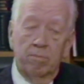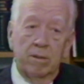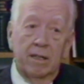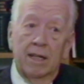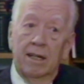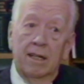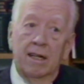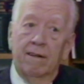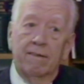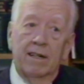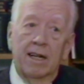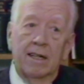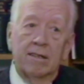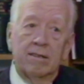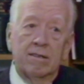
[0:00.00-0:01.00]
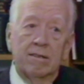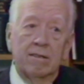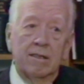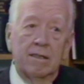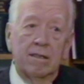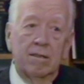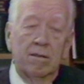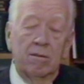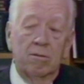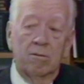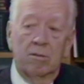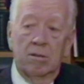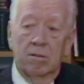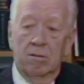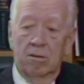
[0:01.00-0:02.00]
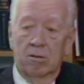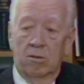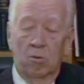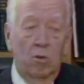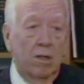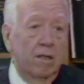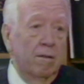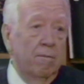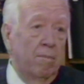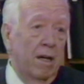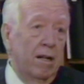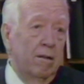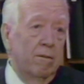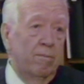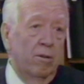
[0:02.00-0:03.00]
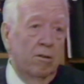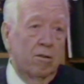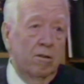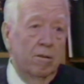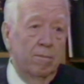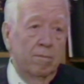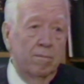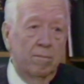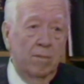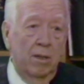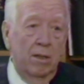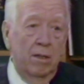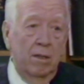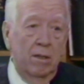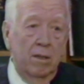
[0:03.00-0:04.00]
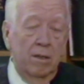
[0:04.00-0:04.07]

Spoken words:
talked about the problems of too many prisoners and not enough prisons.